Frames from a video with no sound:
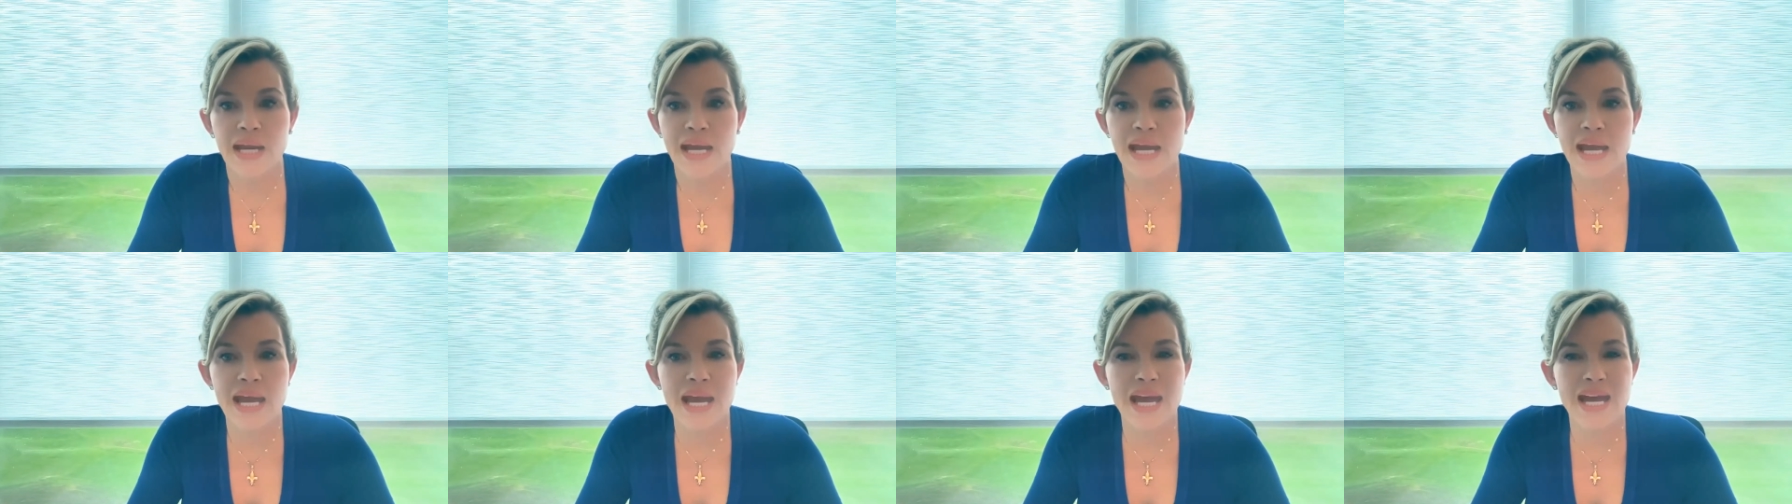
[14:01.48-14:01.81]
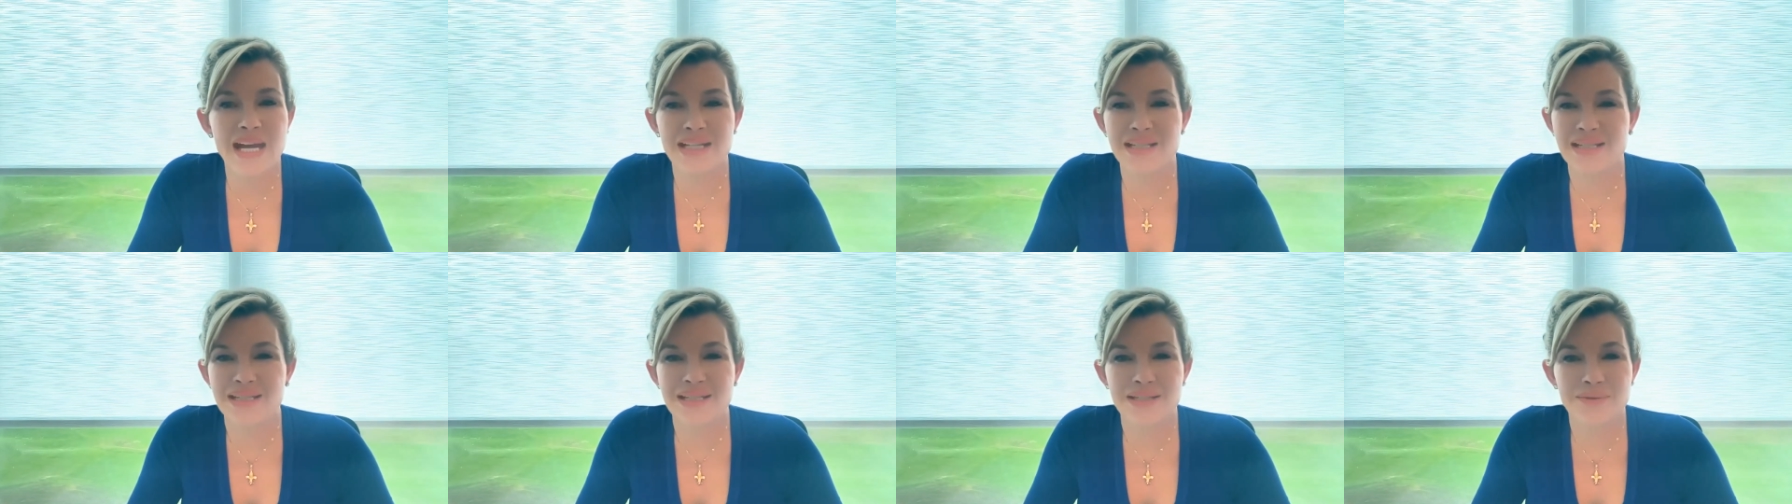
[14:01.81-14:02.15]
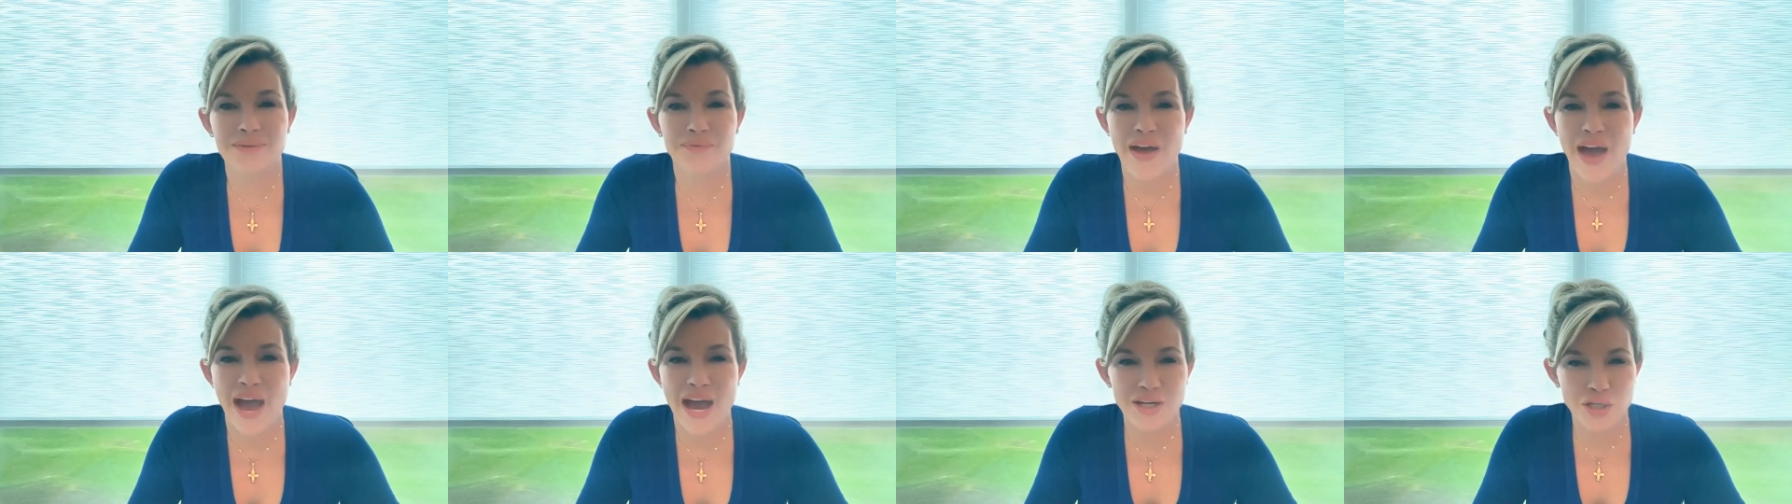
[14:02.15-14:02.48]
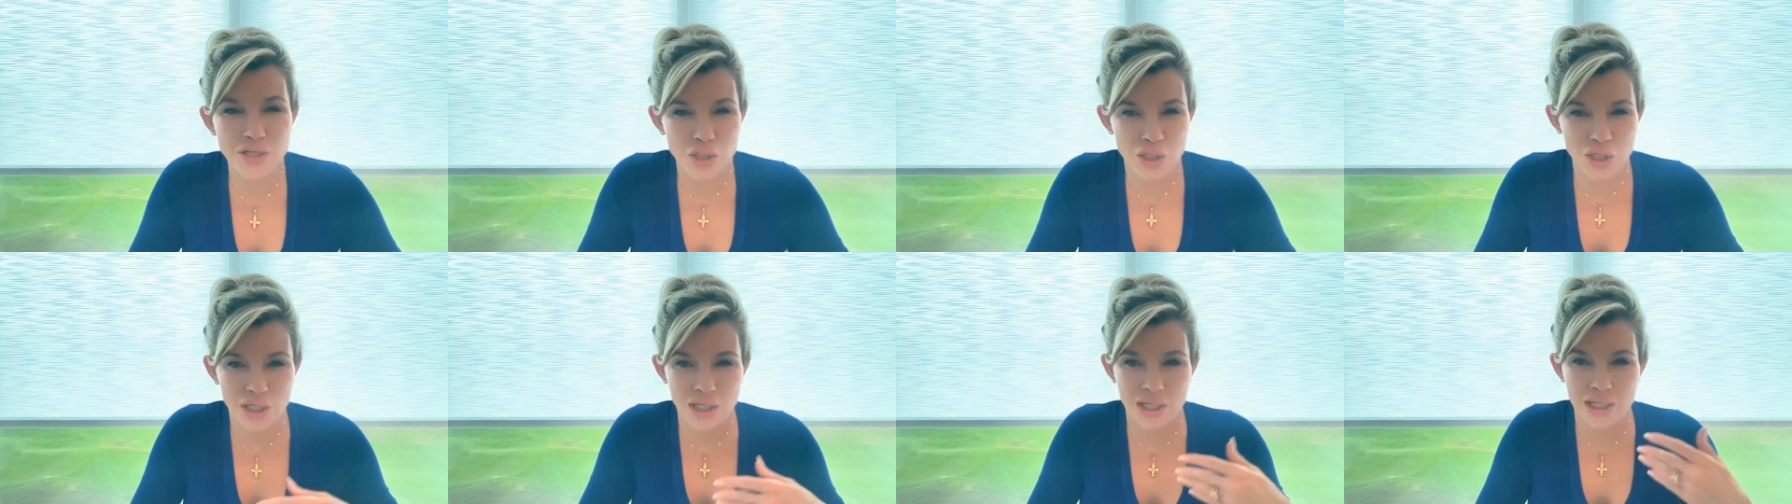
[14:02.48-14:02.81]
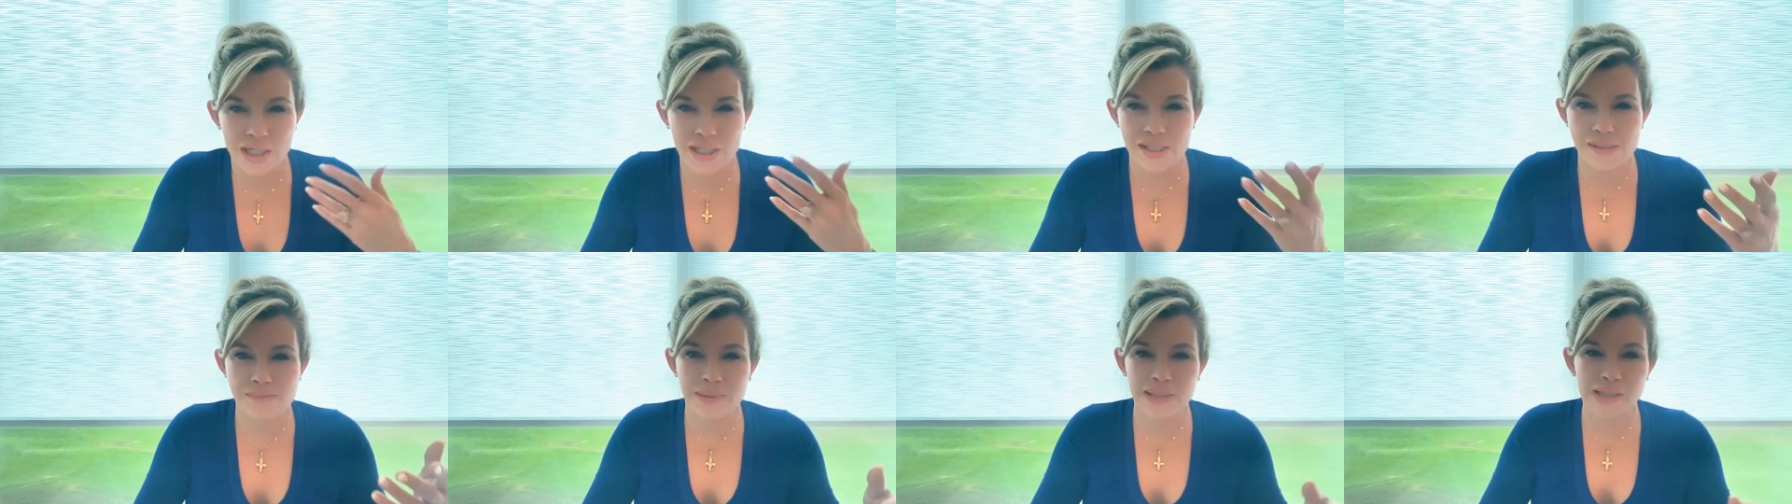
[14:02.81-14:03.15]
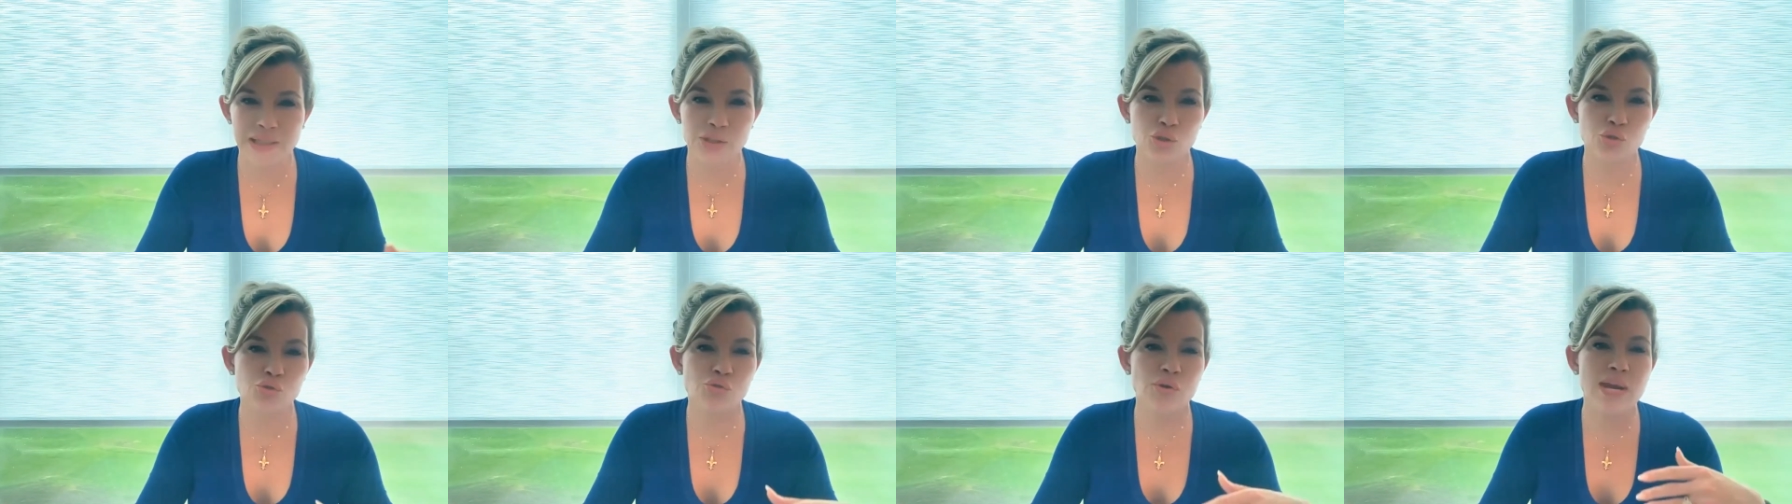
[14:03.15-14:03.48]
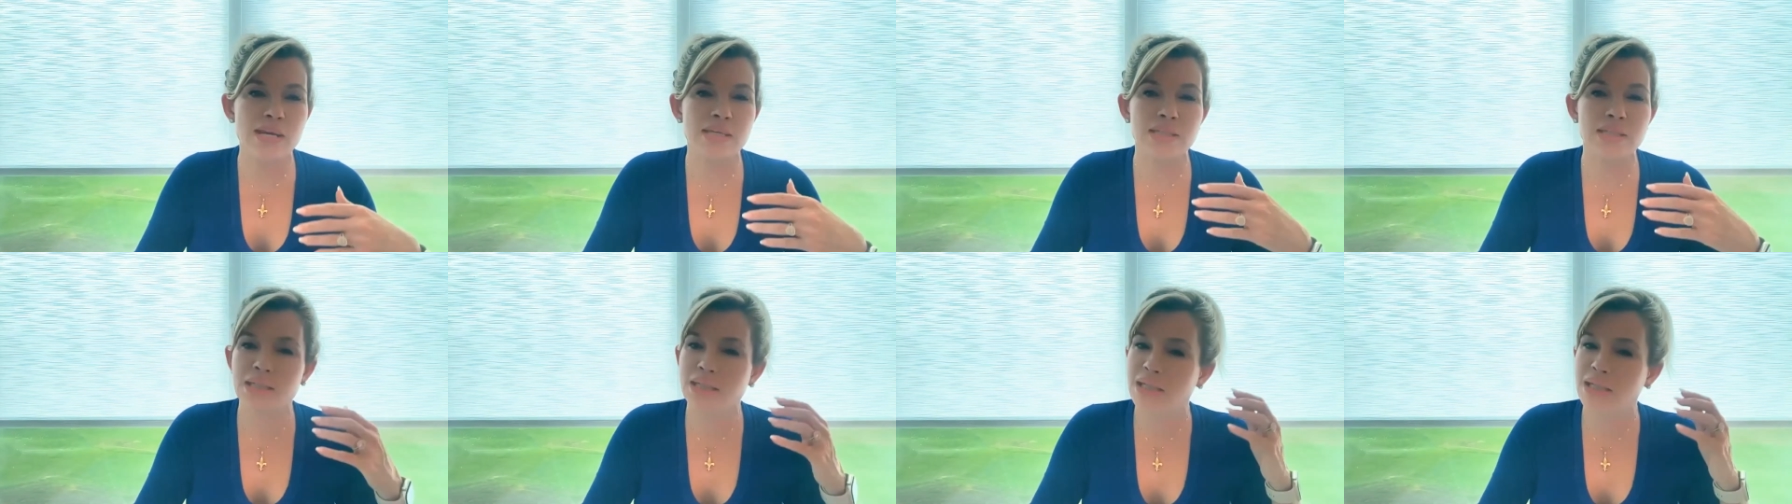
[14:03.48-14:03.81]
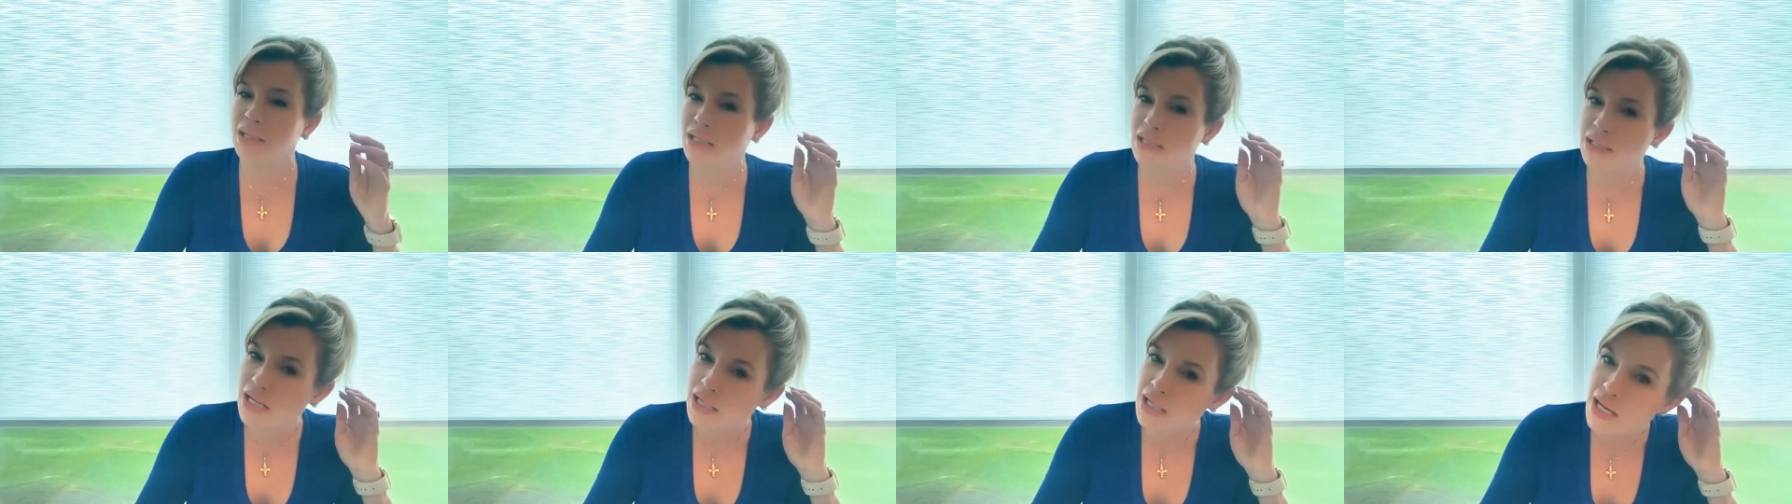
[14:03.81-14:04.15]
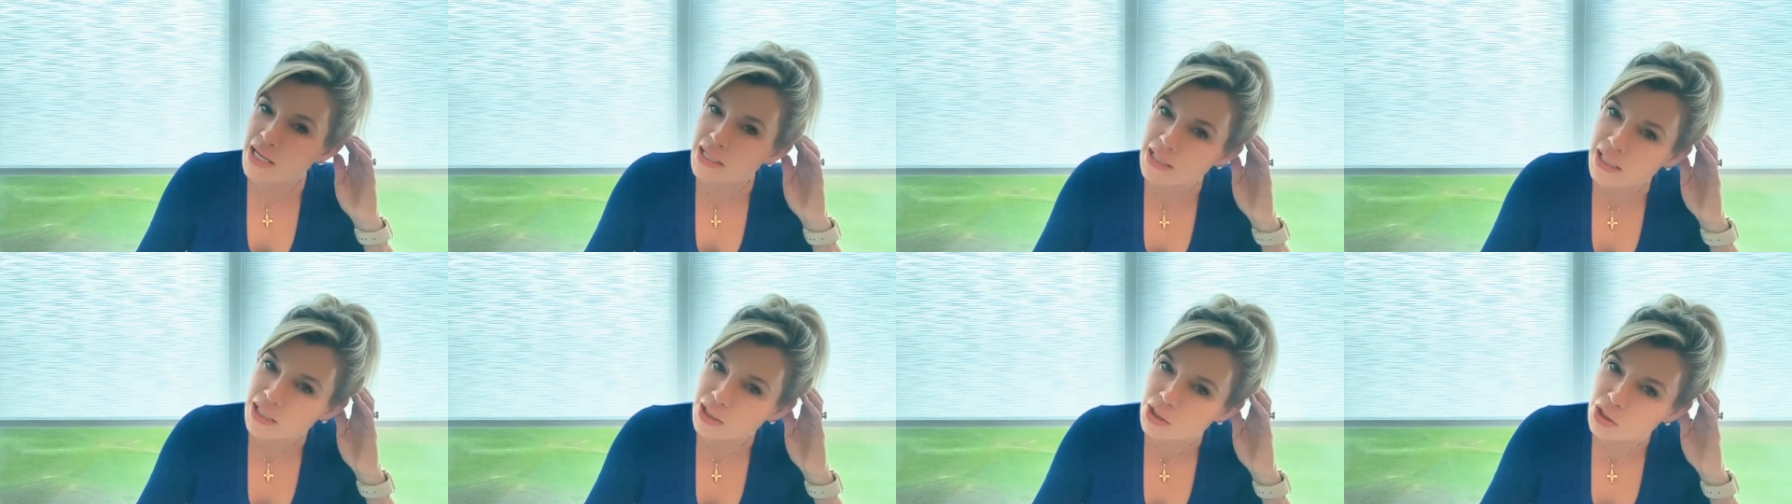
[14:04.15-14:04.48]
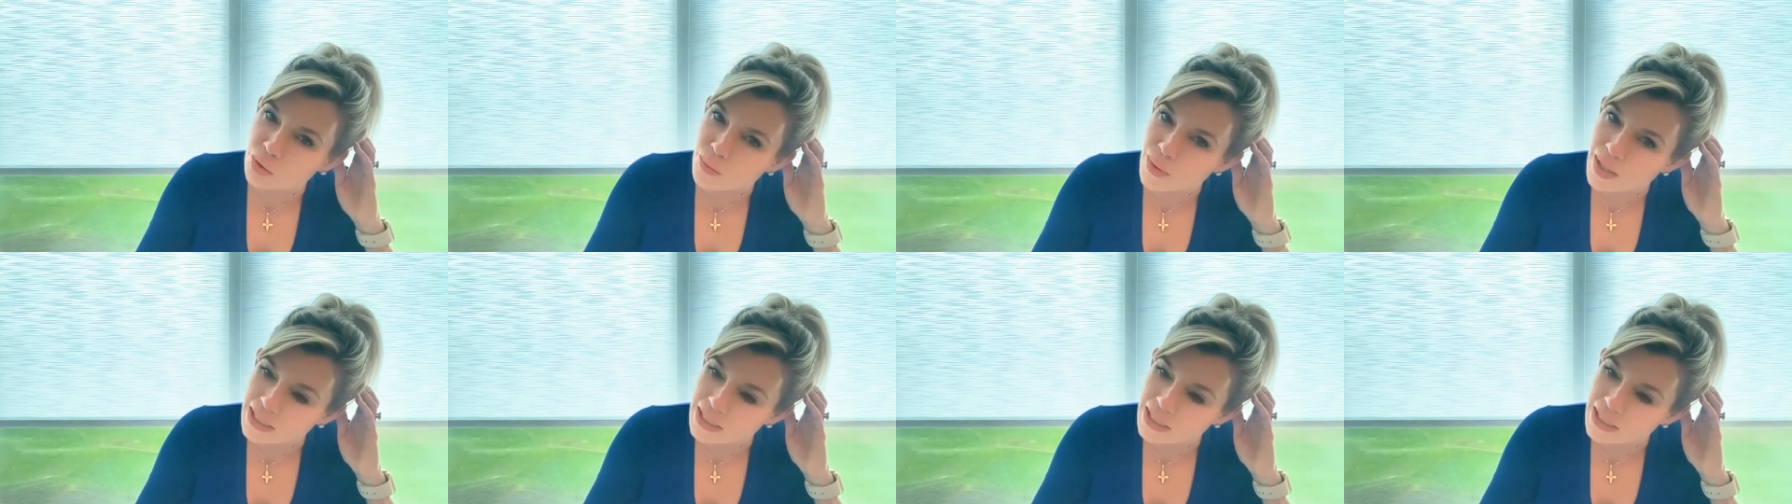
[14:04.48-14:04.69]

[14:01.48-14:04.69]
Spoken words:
and fashion and being trendy. And I knew